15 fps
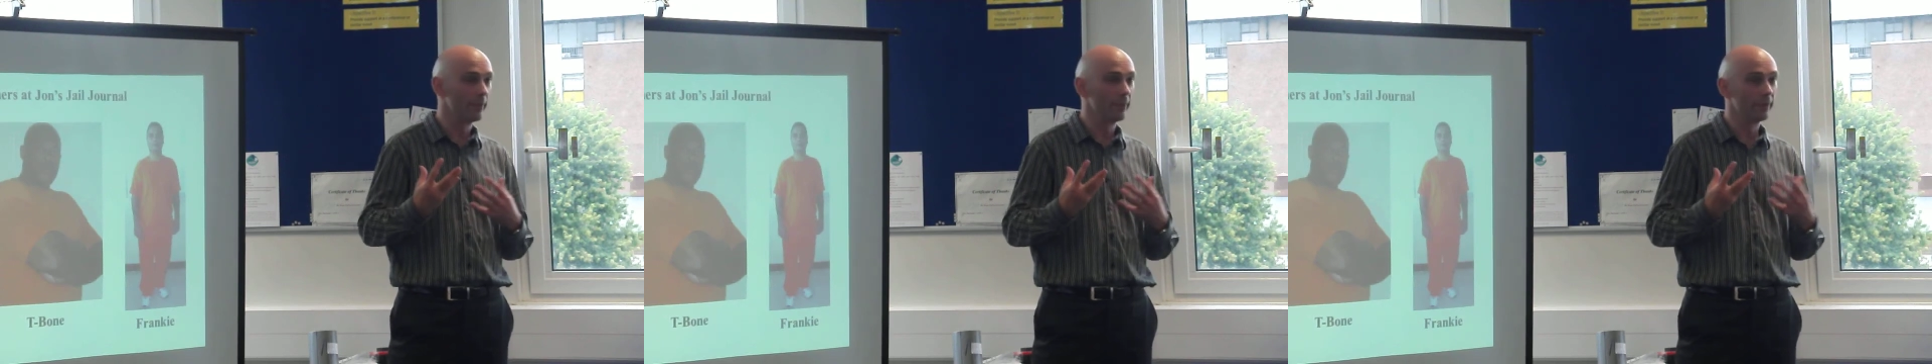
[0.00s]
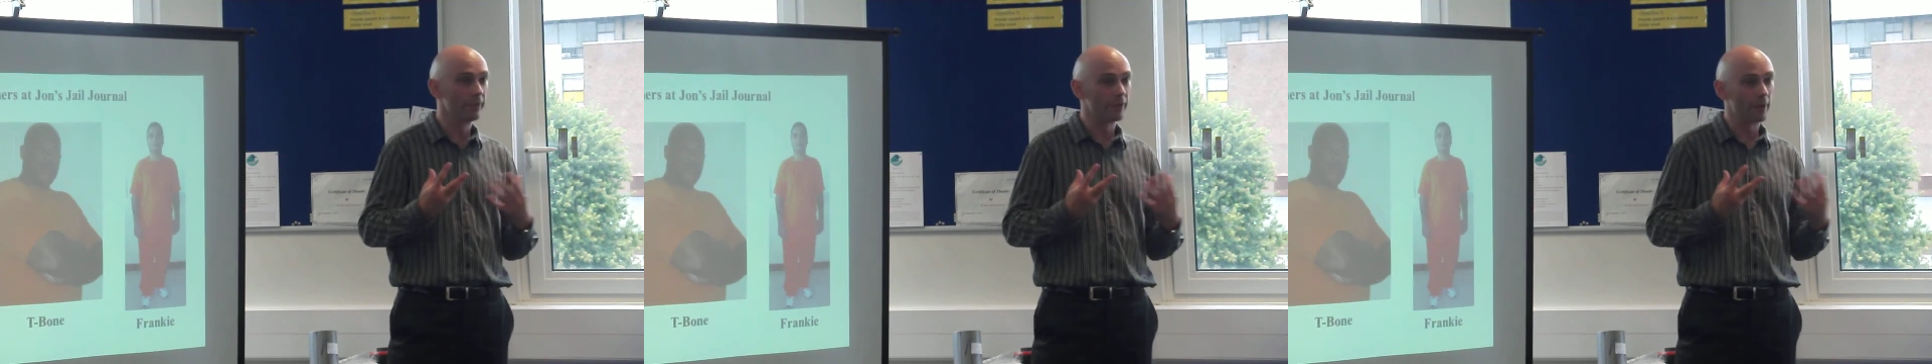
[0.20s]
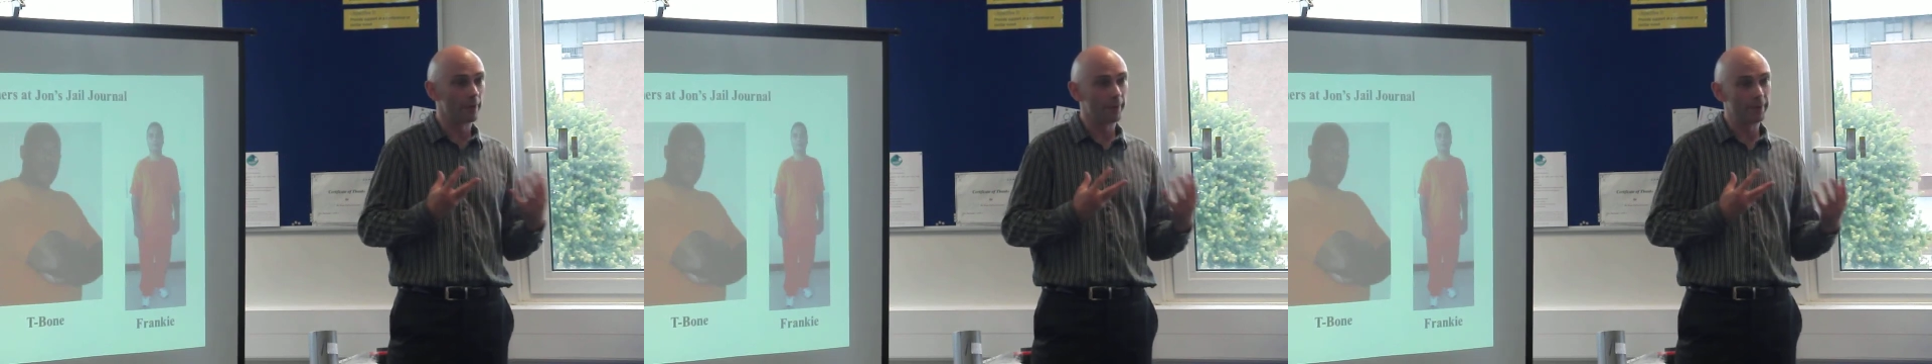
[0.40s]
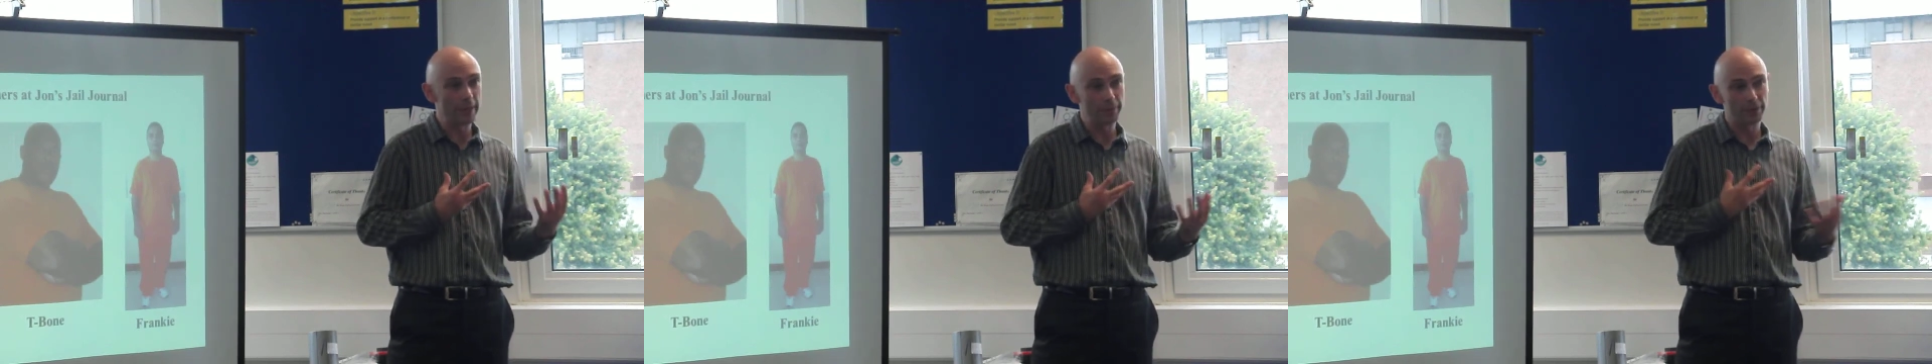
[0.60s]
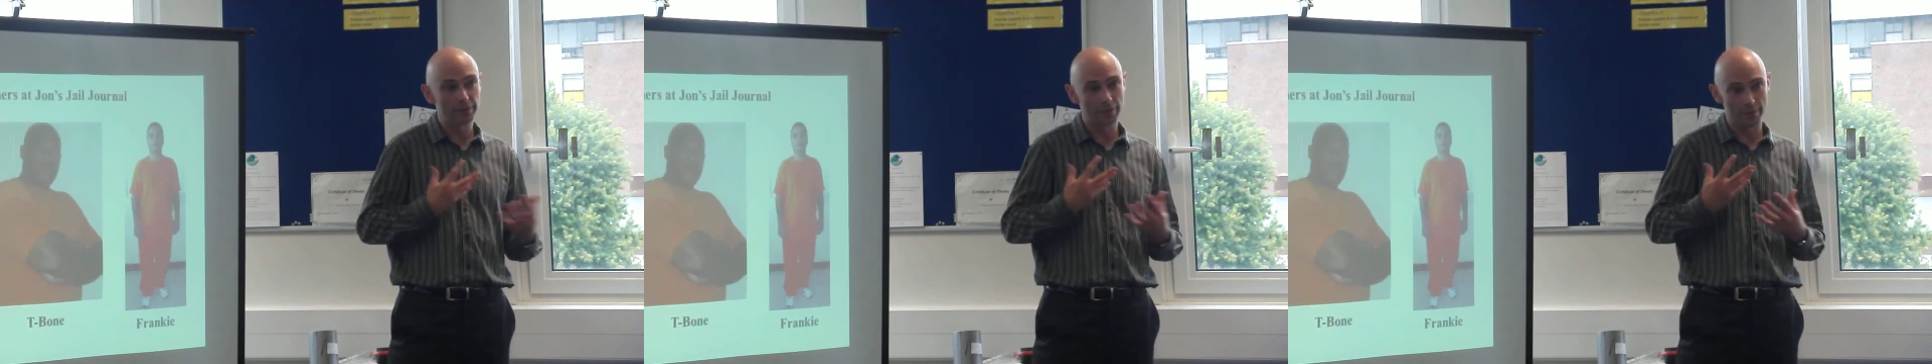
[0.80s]
them from people
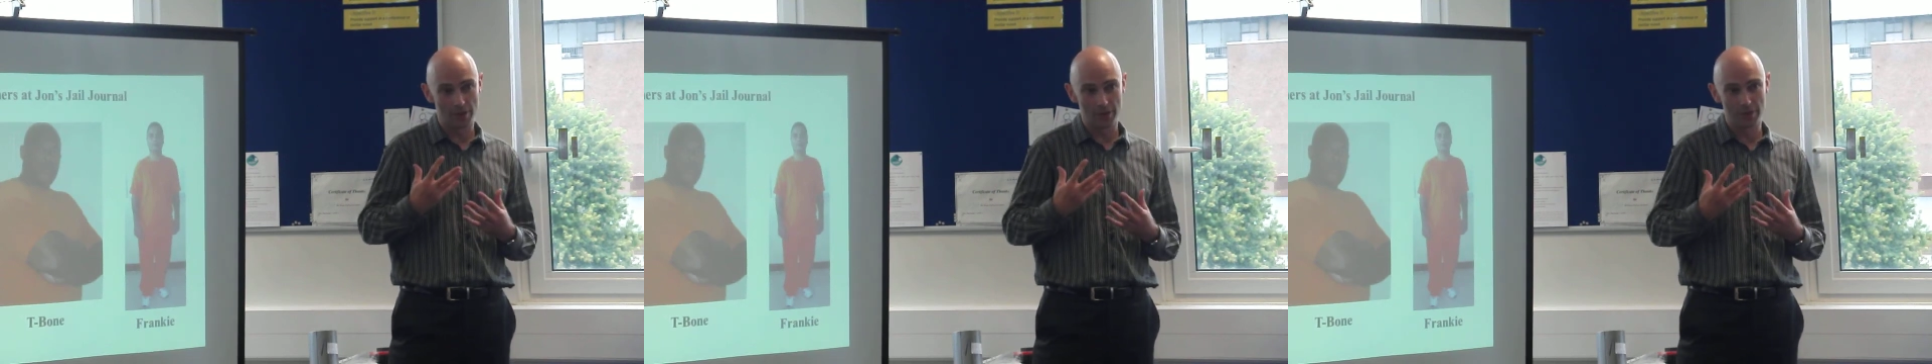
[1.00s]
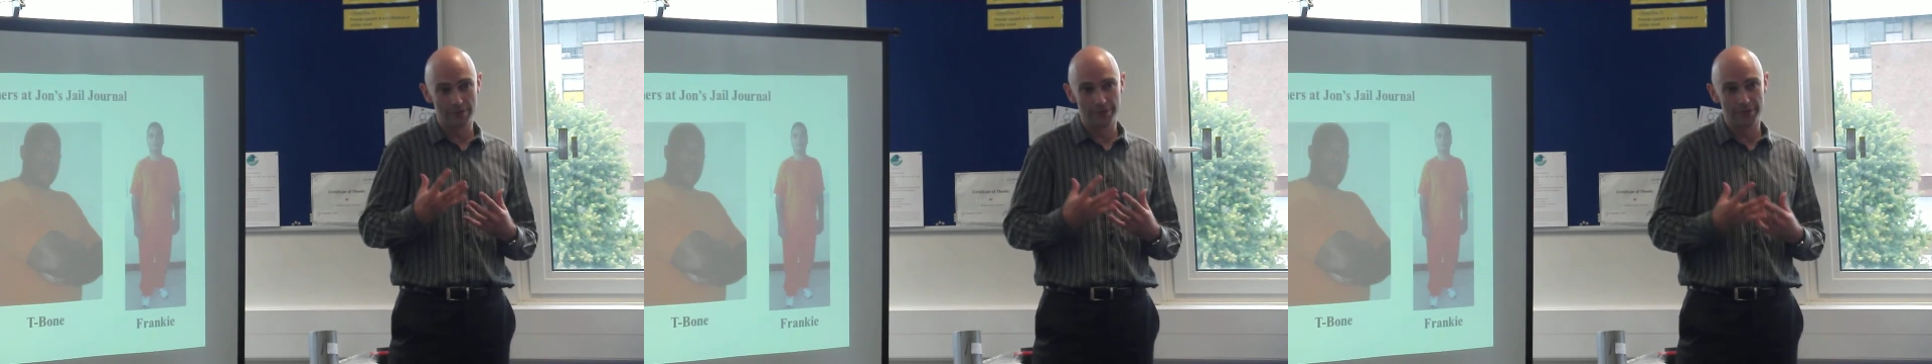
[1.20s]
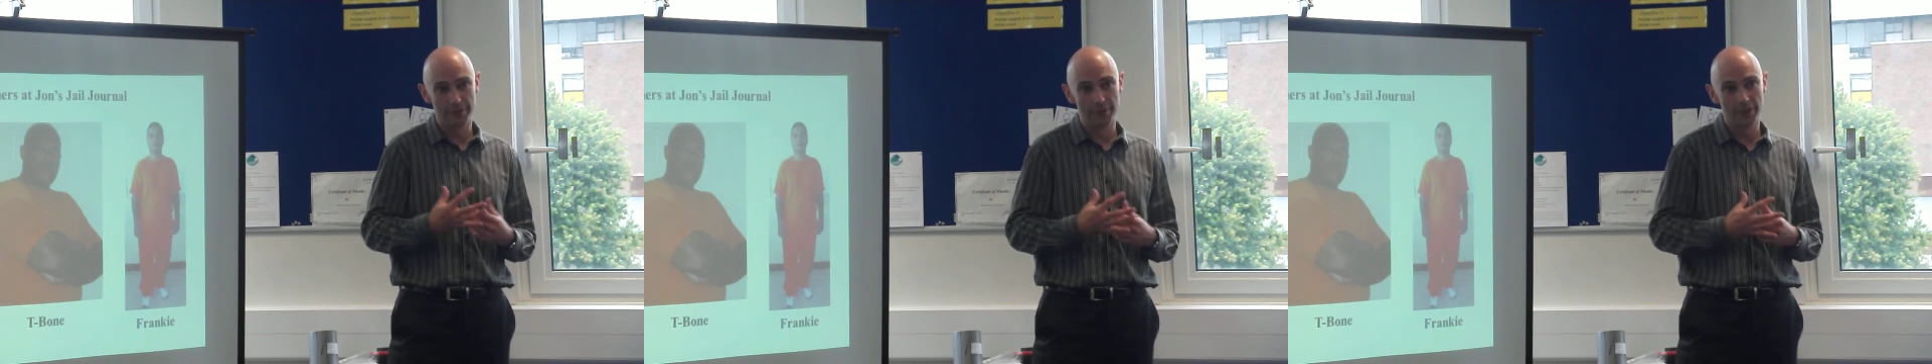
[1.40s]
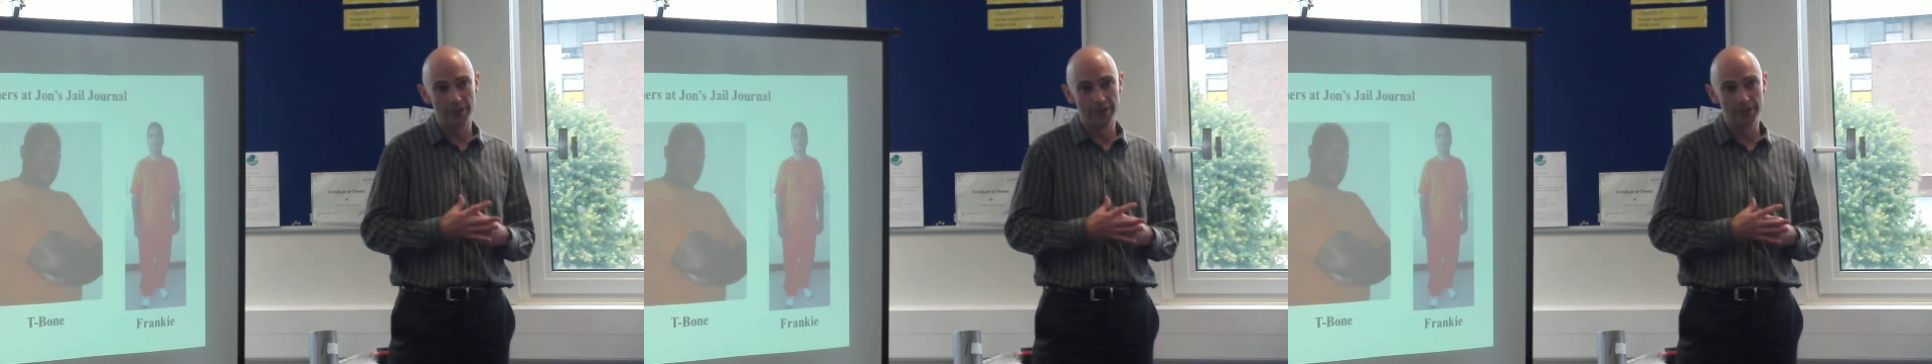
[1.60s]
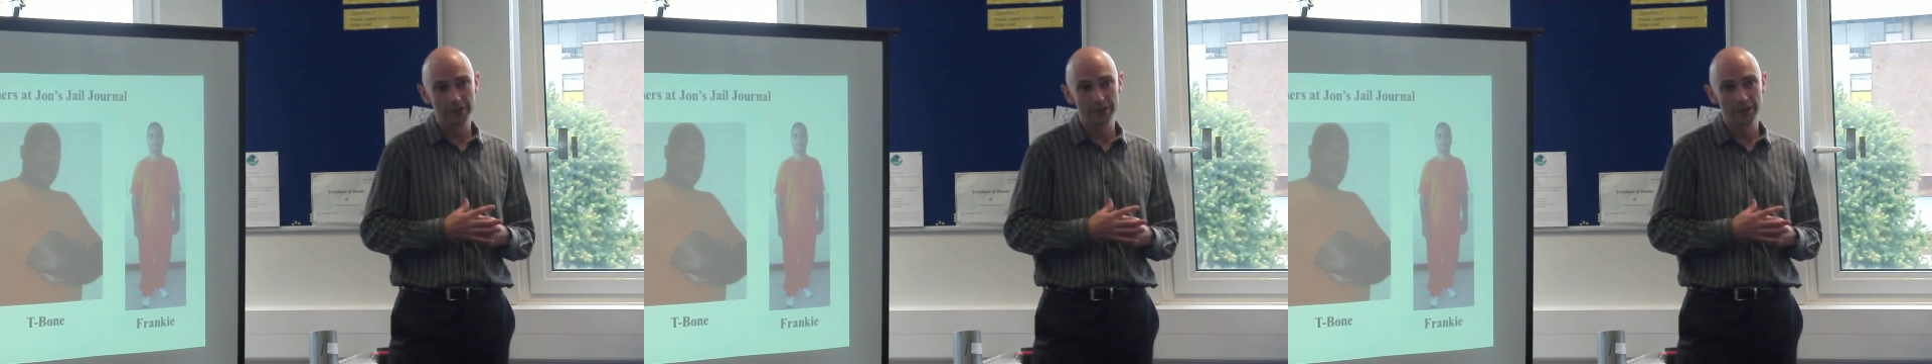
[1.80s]
from all over the world.